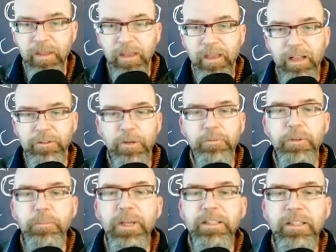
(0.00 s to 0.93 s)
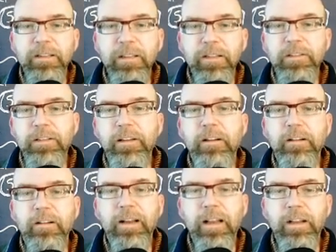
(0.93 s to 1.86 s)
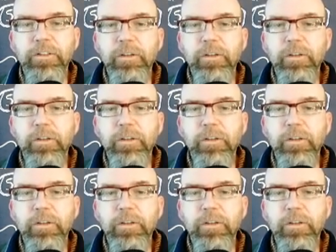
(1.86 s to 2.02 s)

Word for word: And so I'm depicting this here as you